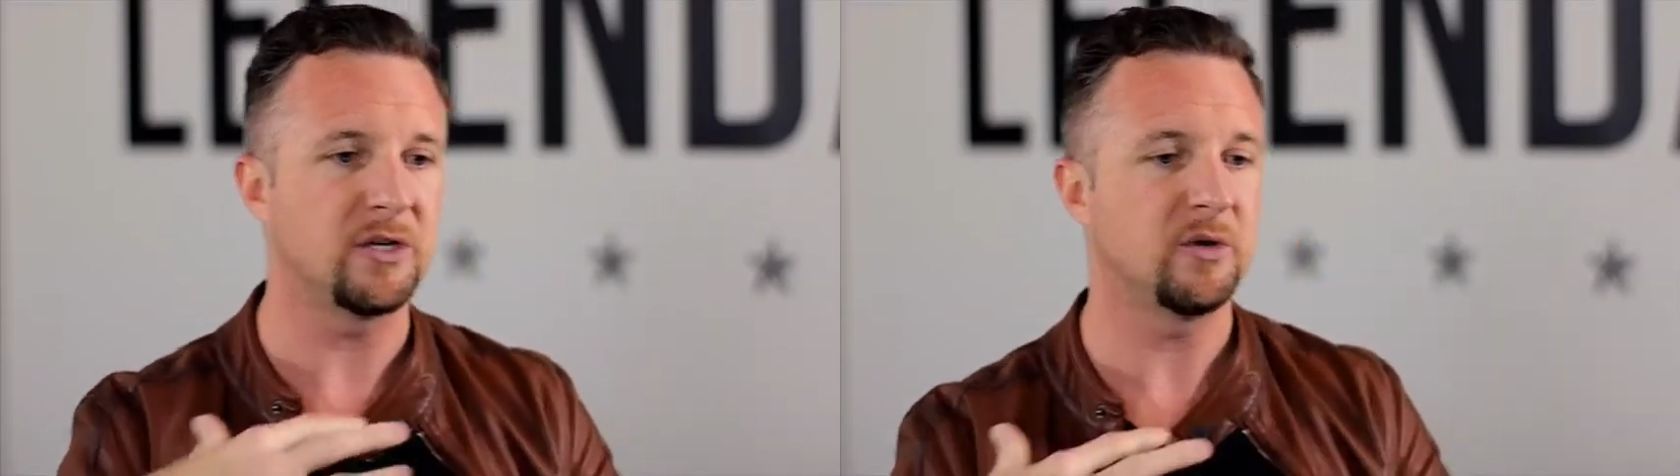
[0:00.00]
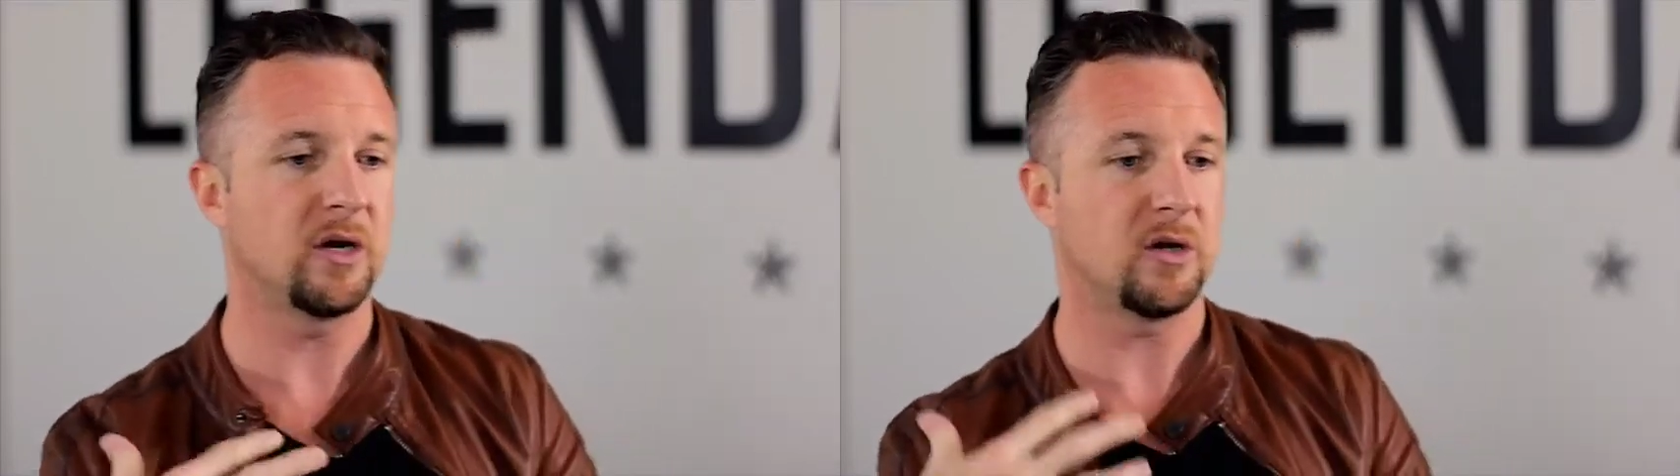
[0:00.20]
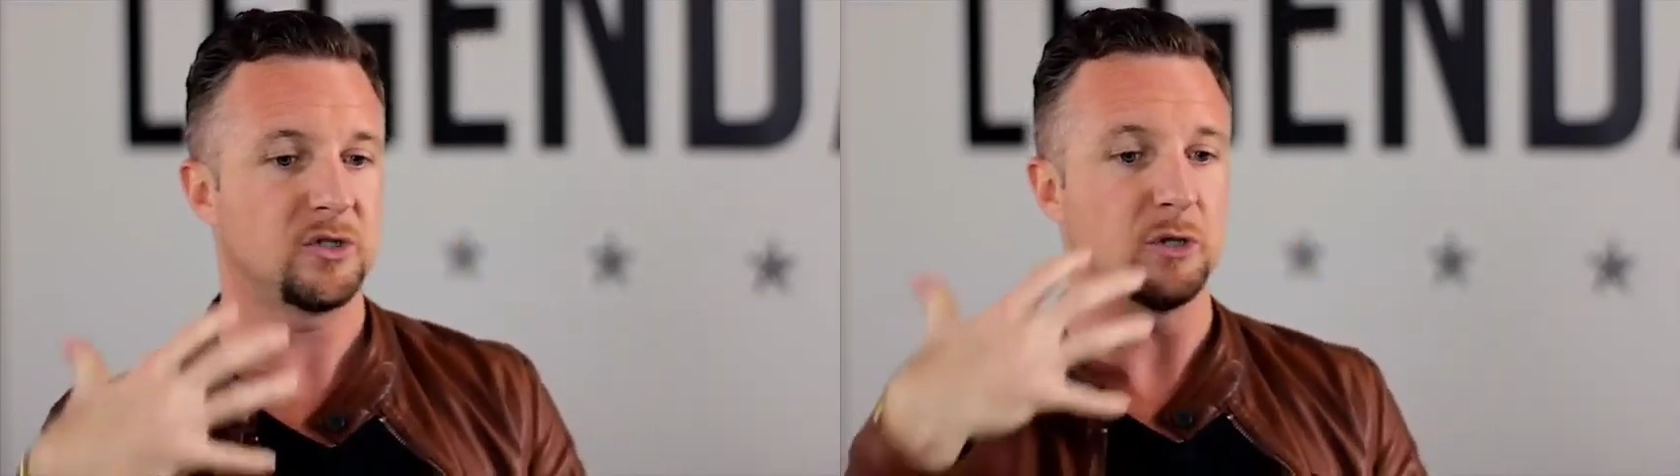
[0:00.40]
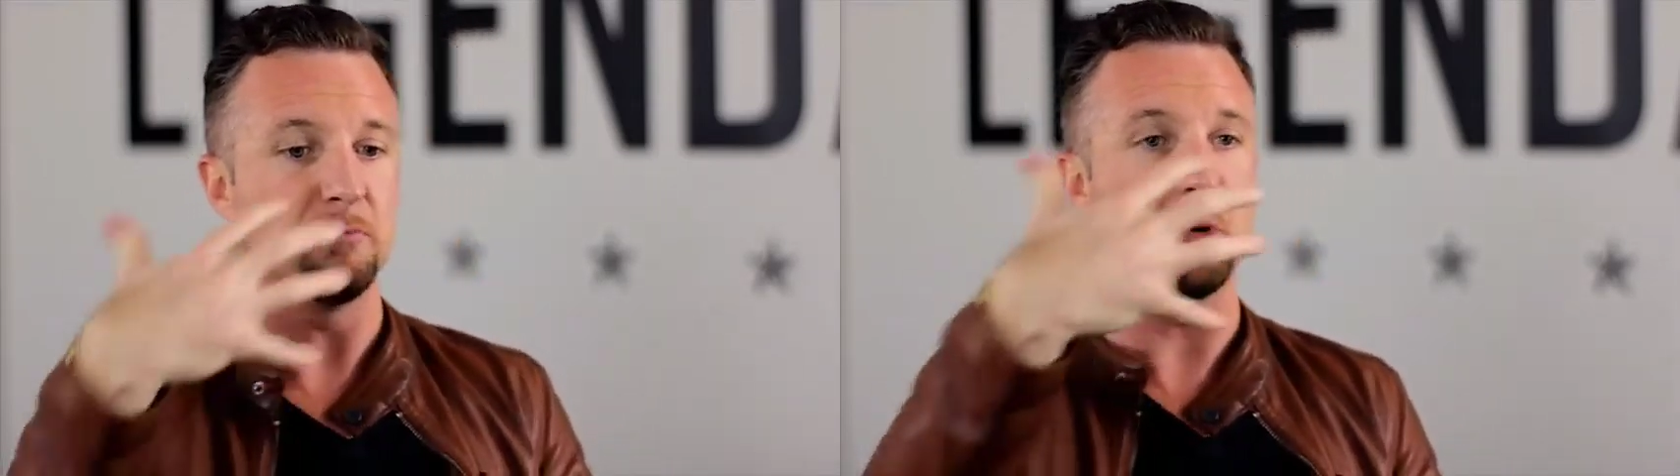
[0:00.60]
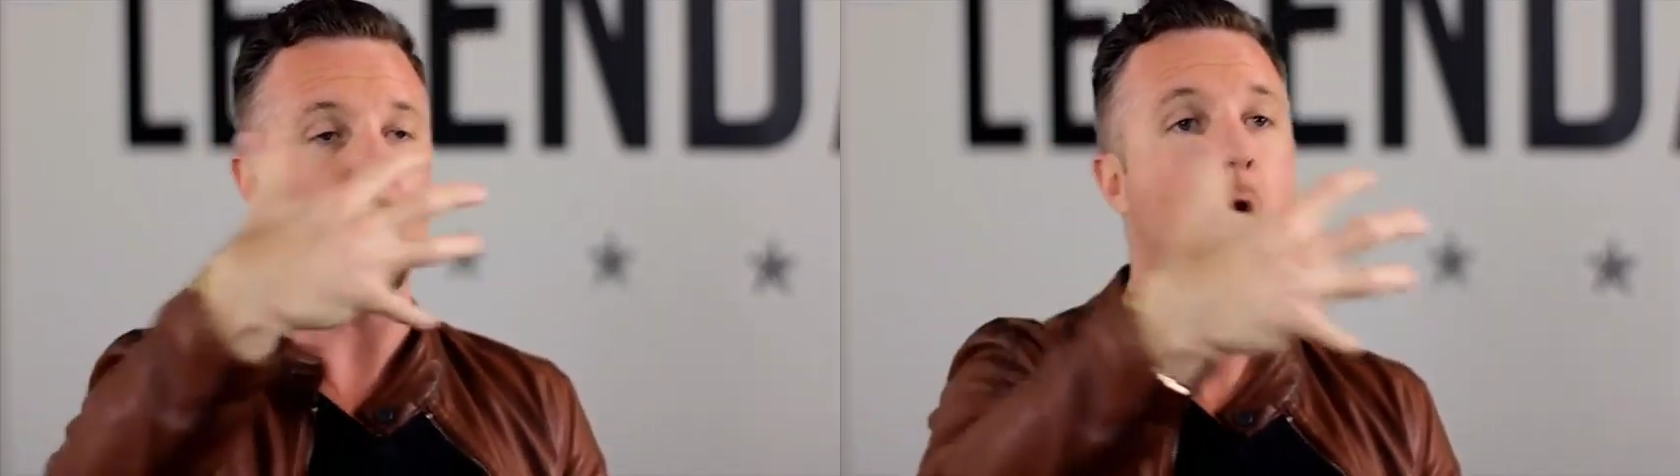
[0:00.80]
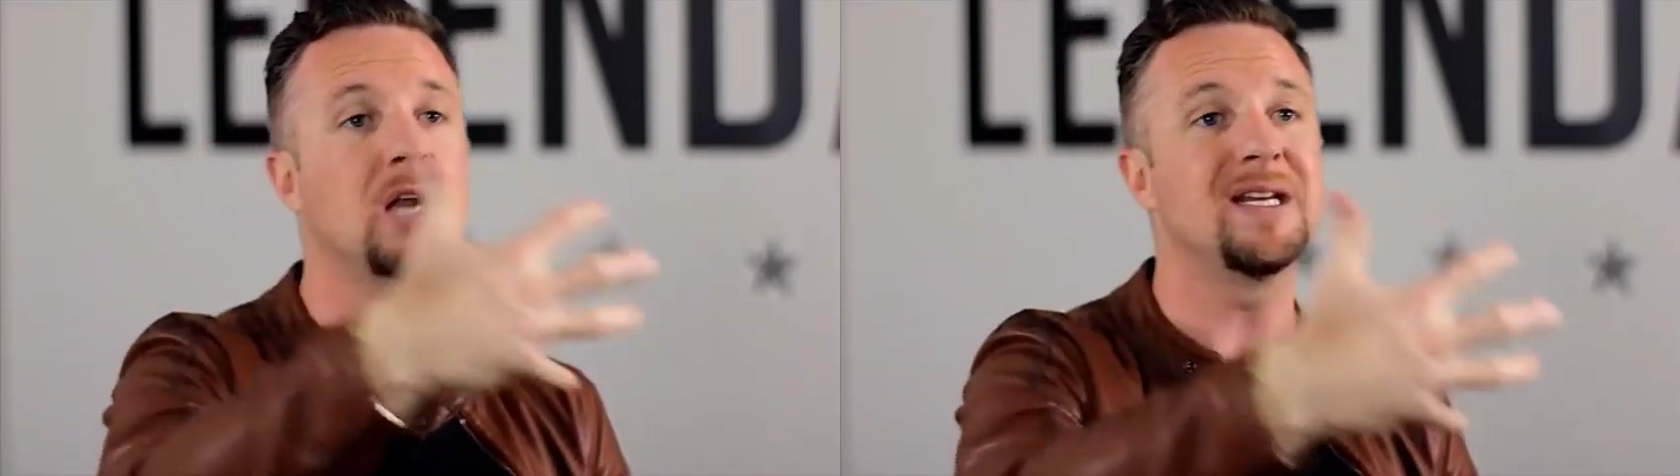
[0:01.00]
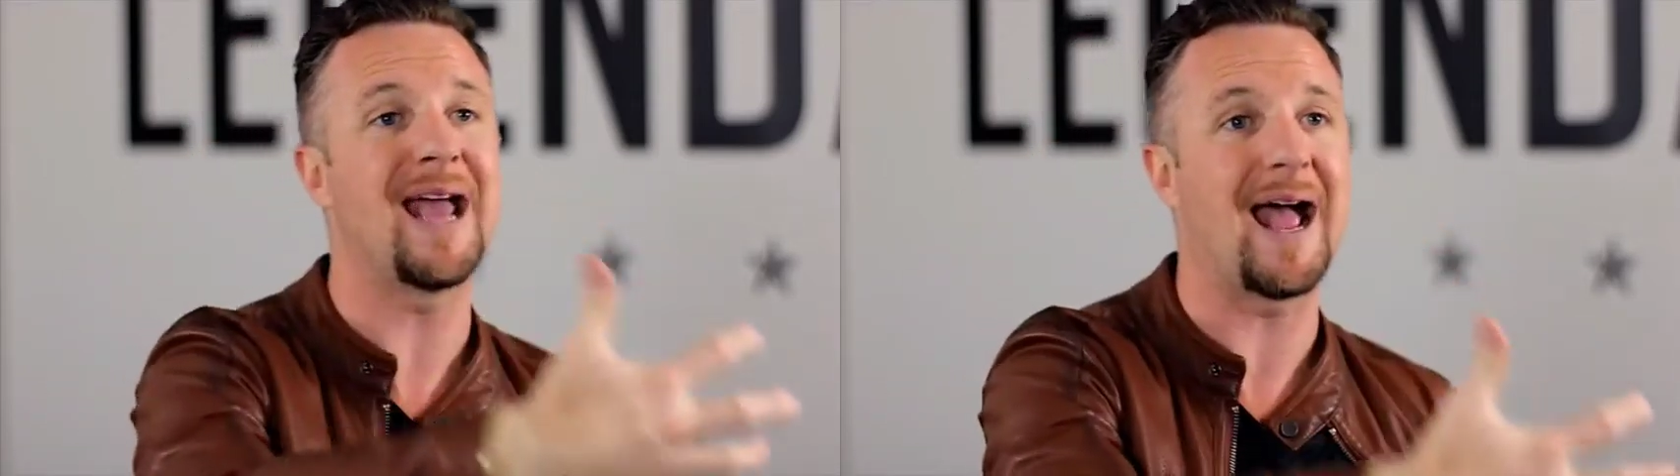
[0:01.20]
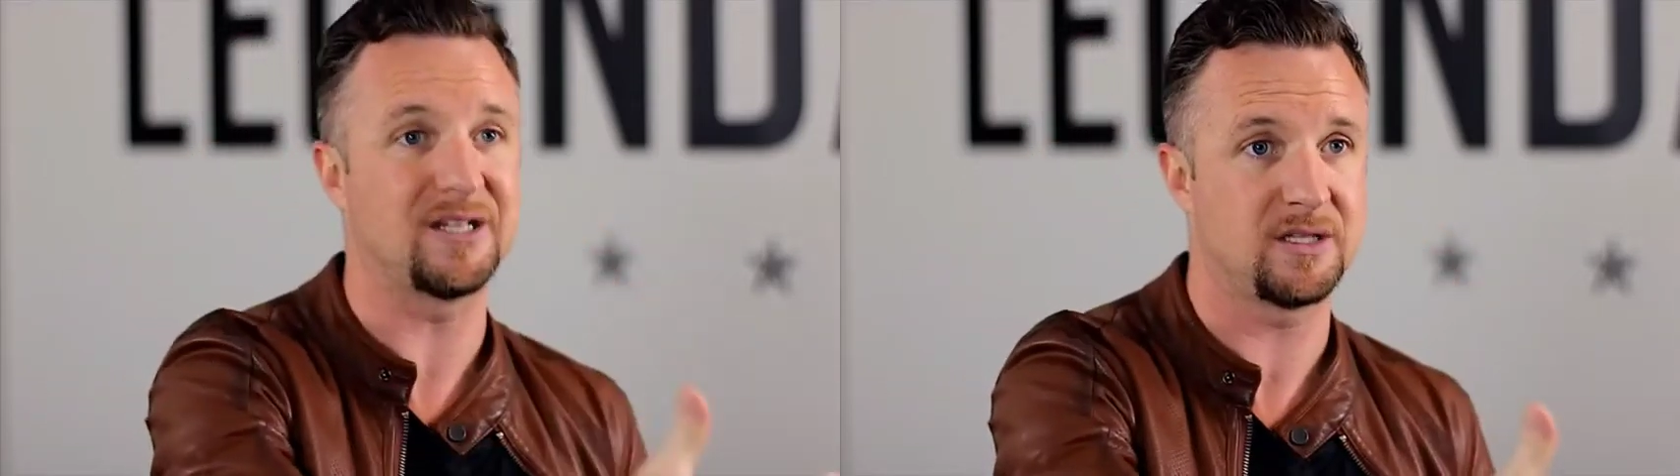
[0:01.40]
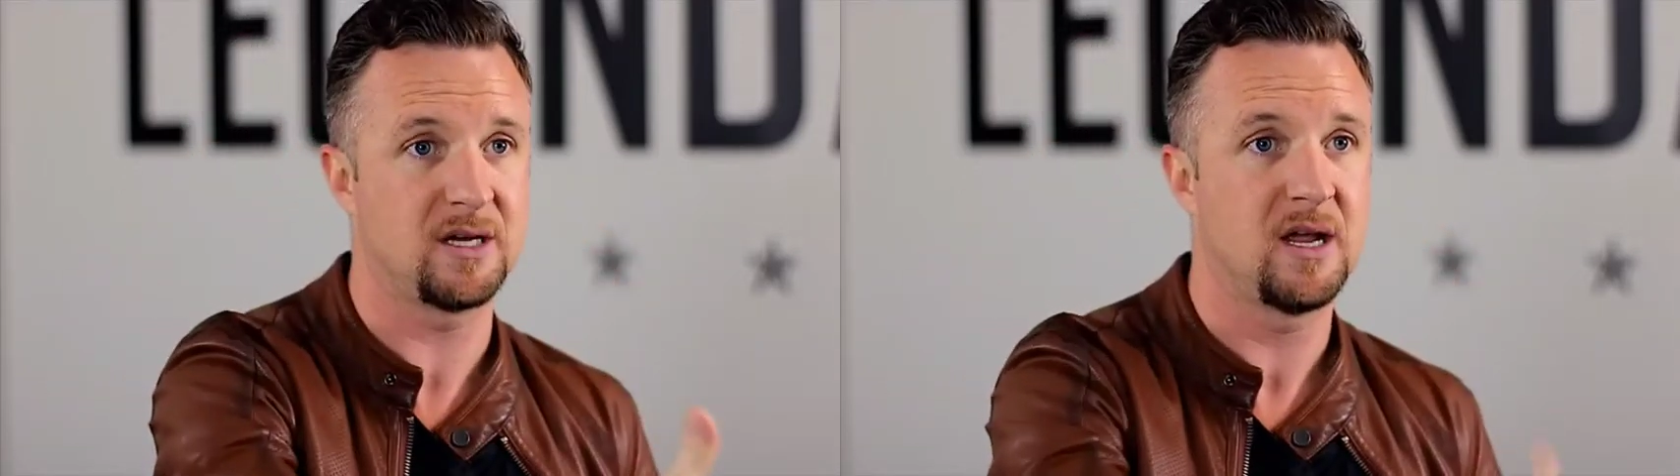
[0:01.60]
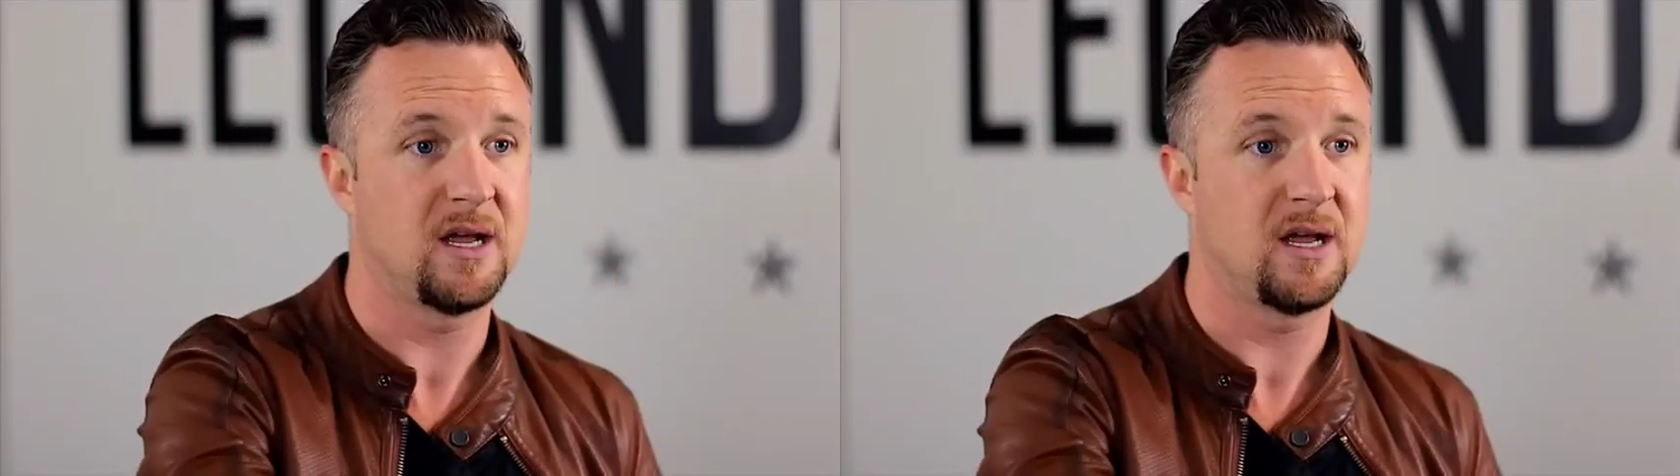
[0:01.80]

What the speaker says: and you can also broadcast